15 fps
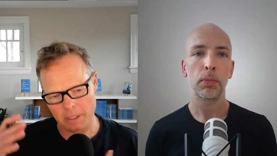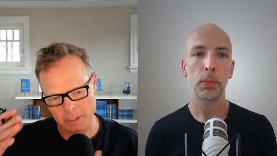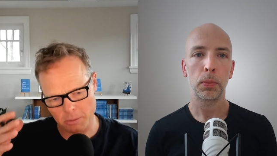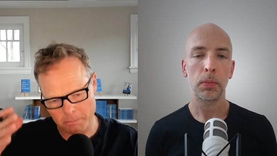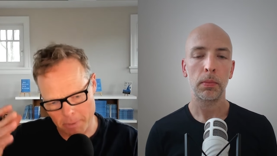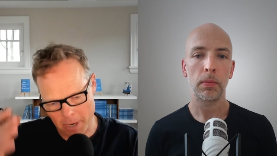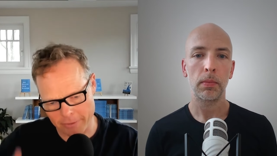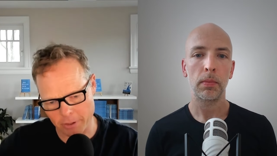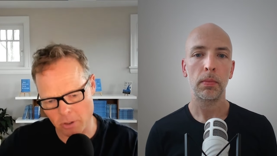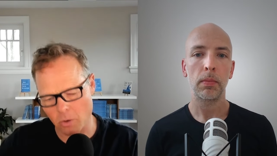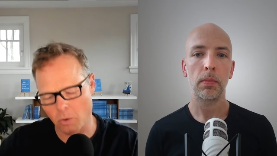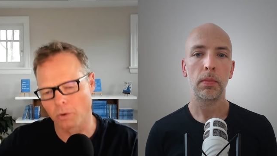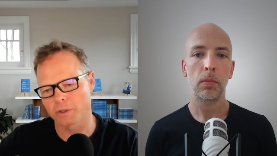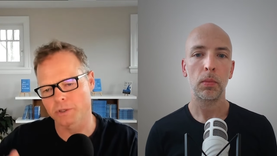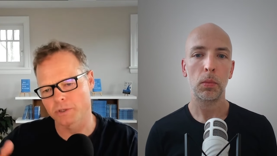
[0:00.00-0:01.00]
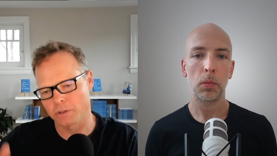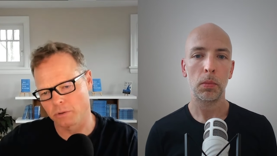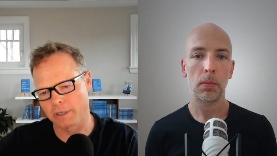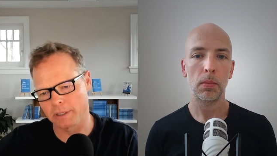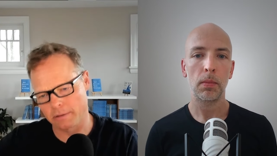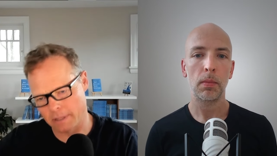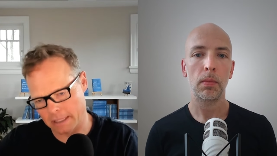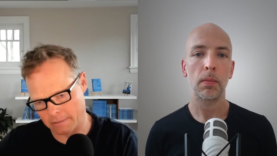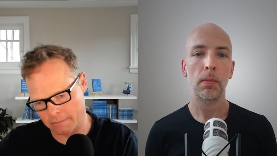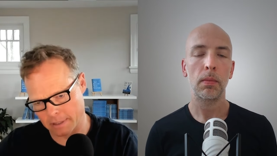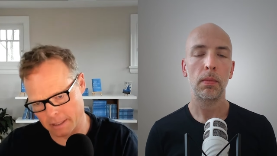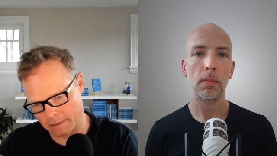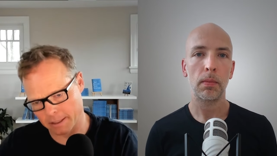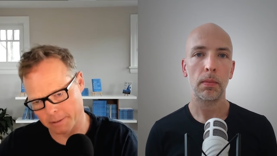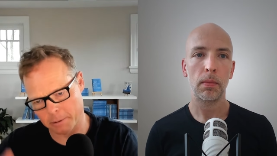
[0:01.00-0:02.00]
Speaker 1: you buy the course, do it,
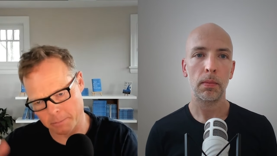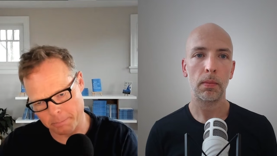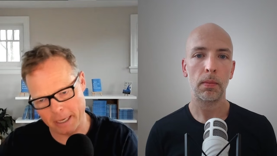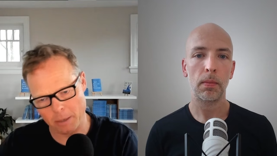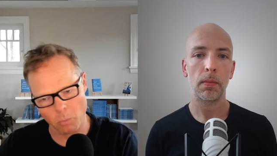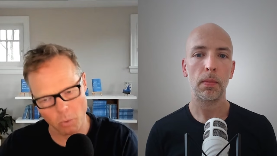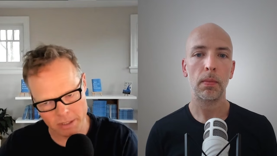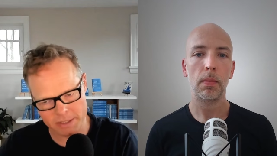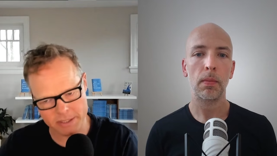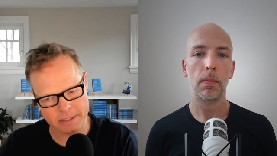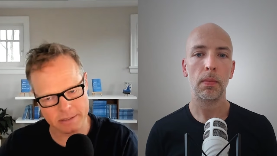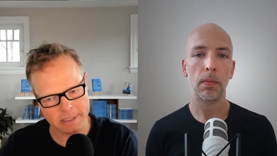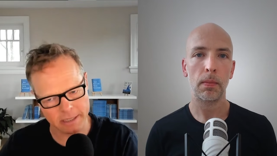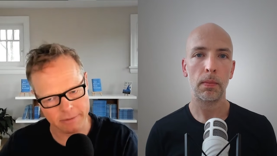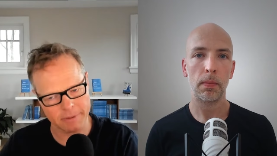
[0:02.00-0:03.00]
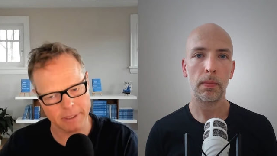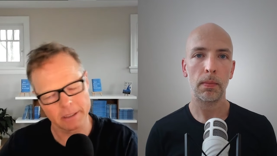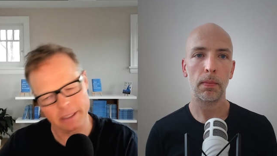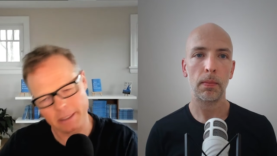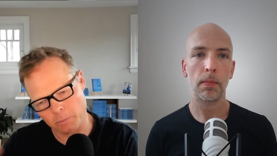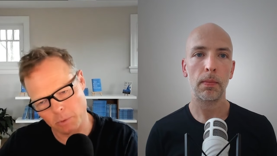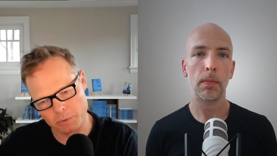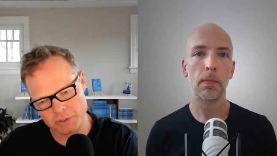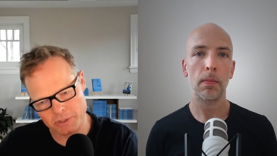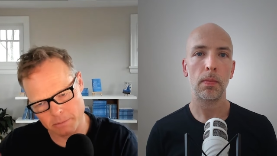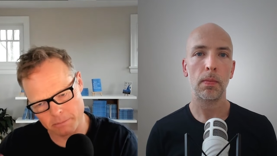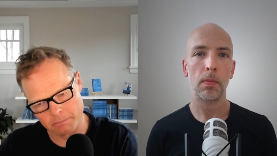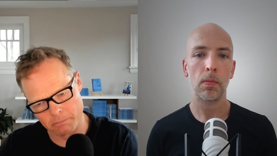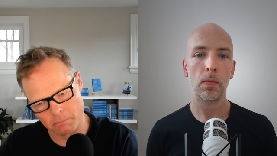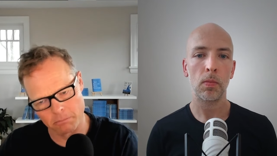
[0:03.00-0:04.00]
and like pay once kind of thing? Like, what was the
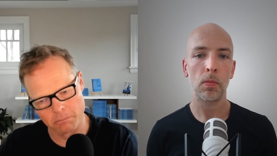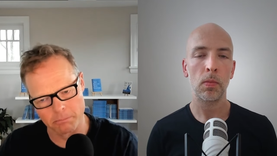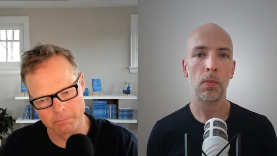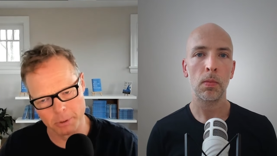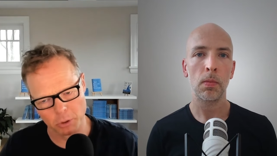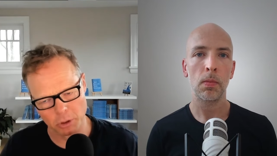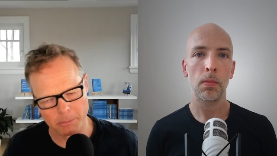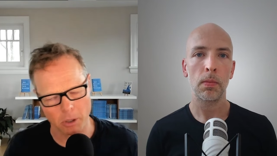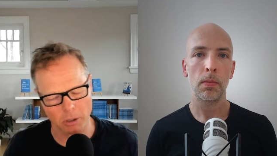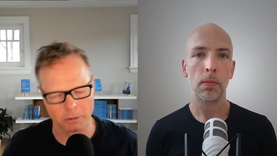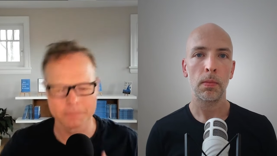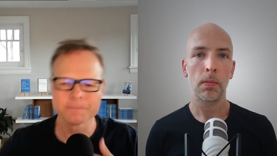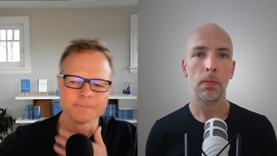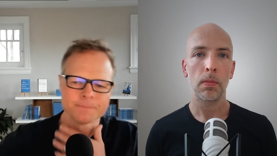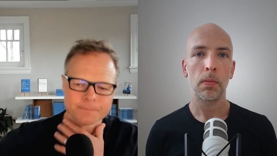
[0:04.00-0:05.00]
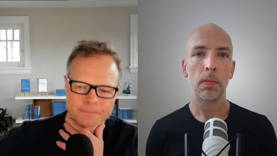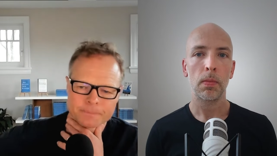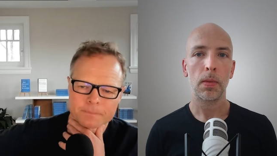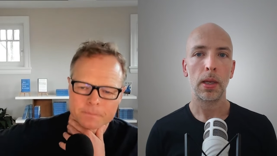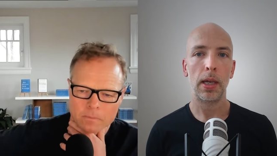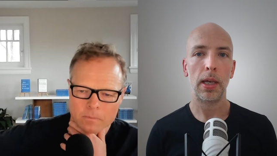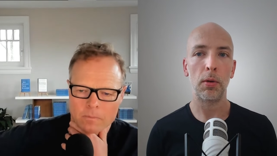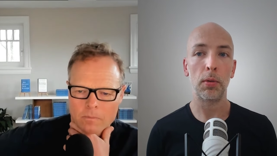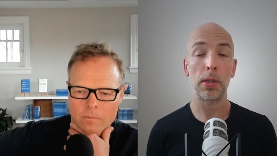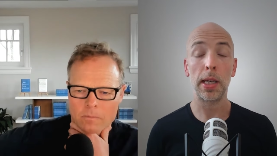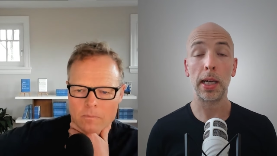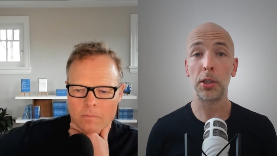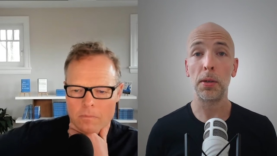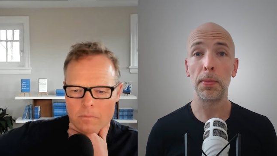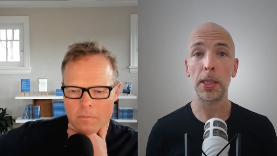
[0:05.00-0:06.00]
billing model? It was
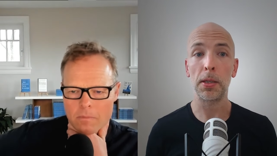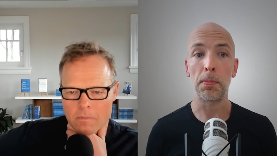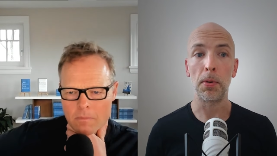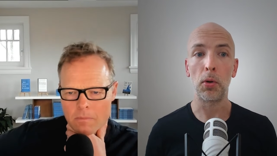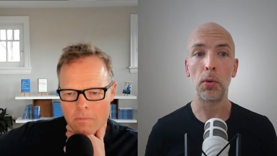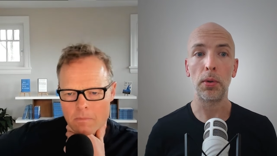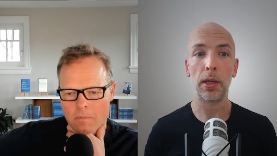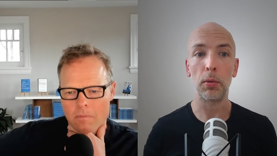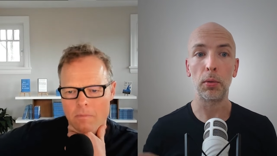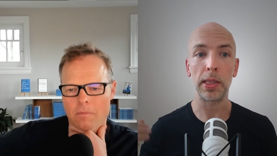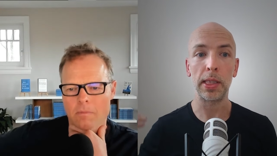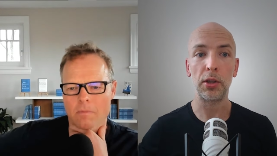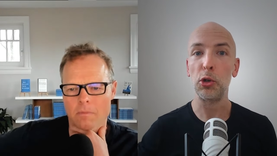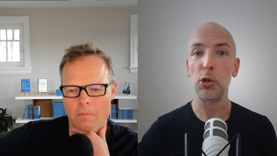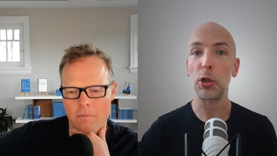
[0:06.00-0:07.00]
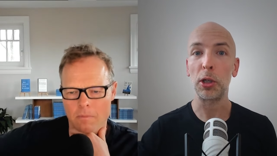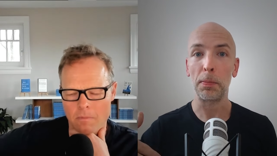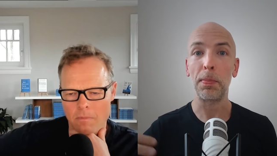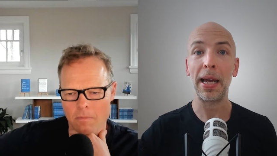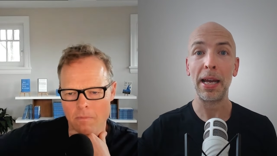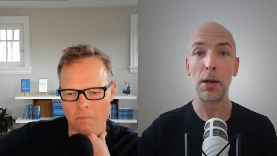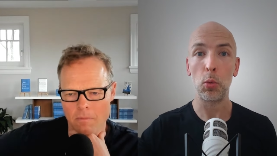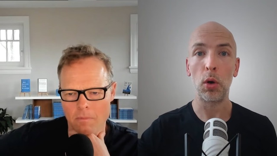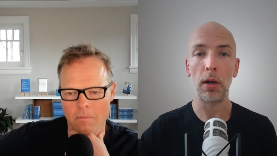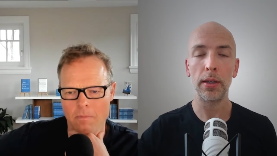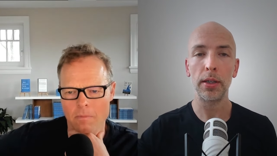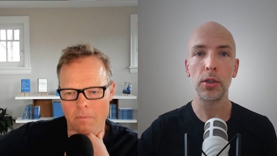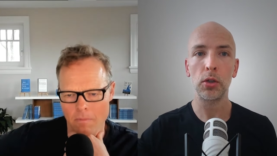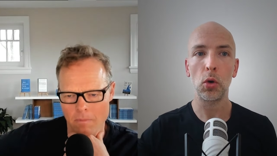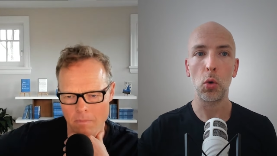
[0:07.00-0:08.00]
Speaker 2: actually a mix of both. It was either you could pay
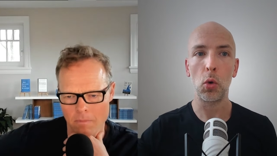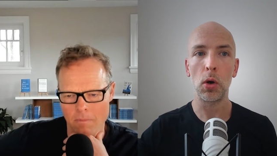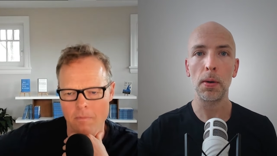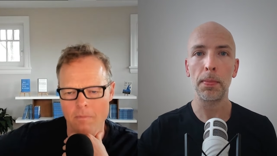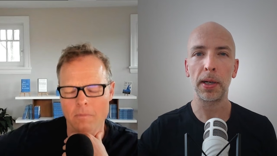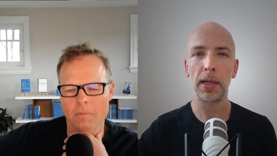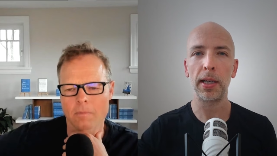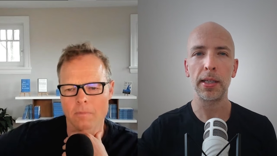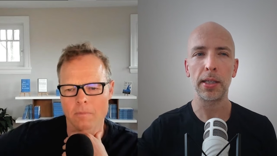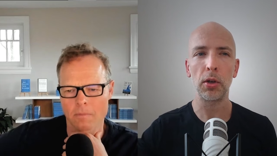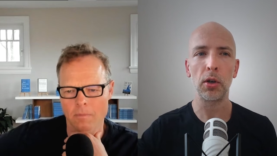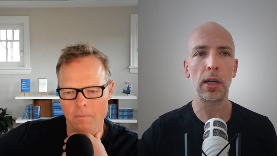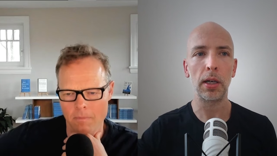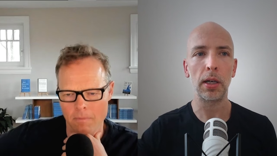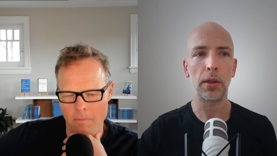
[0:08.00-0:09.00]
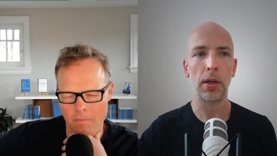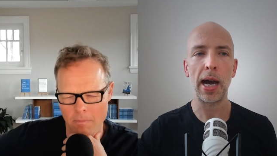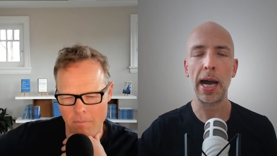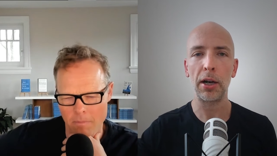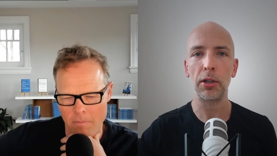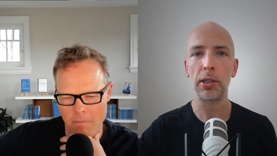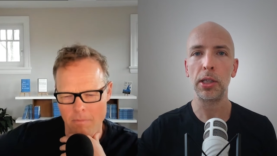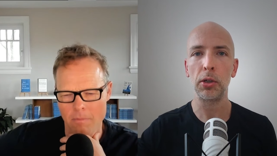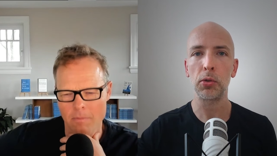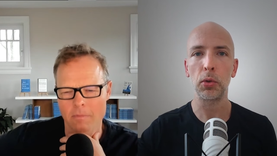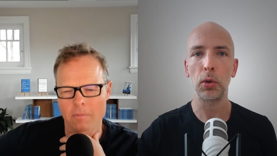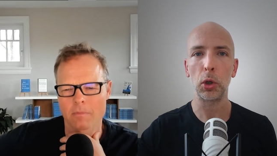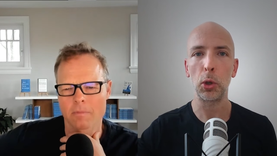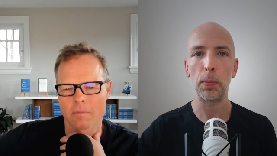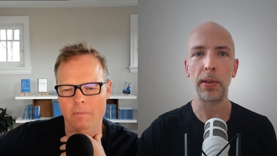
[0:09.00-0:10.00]
once, or because the higher tiers were
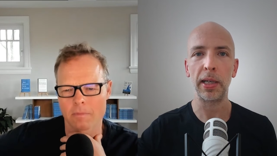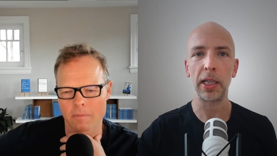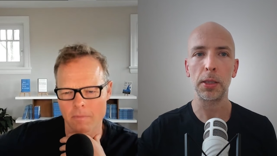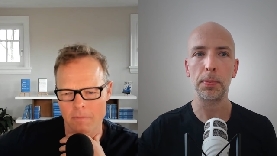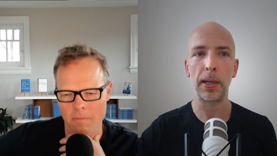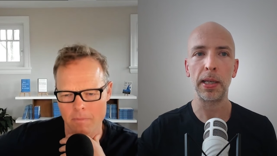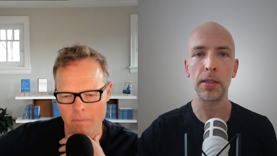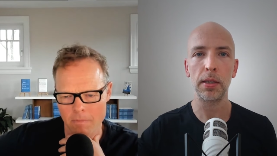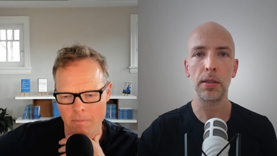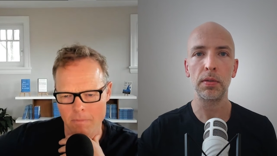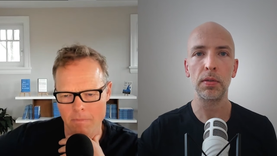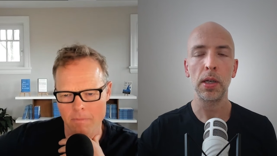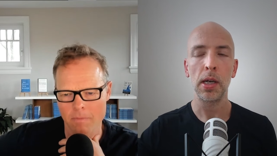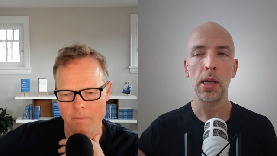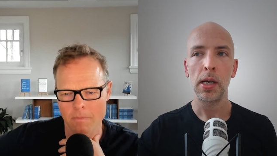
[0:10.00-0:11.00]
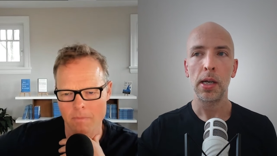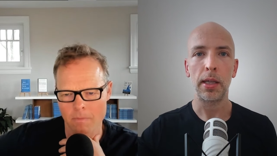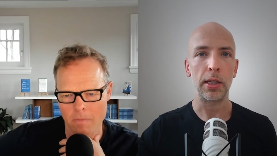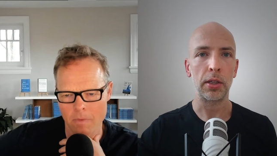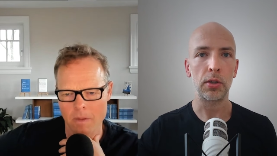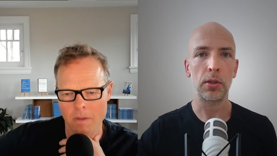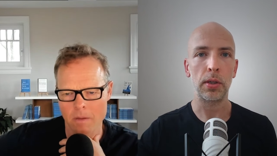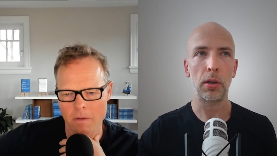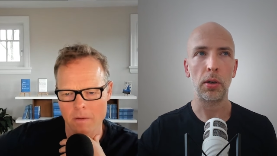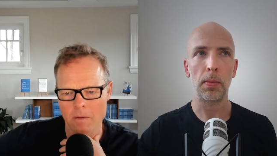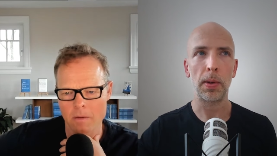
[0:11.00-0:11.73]
a little bit expensive, they were